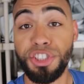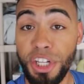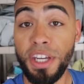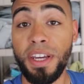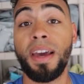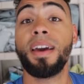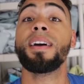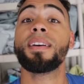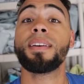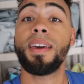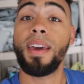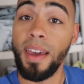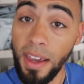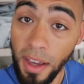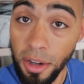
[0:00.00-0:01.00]
She
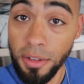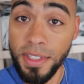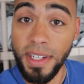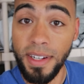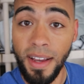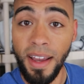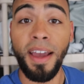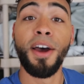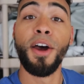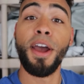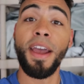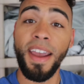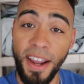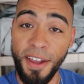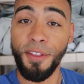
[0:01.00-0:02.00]
killed it
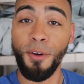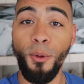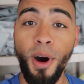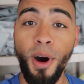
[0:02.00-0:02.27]
in the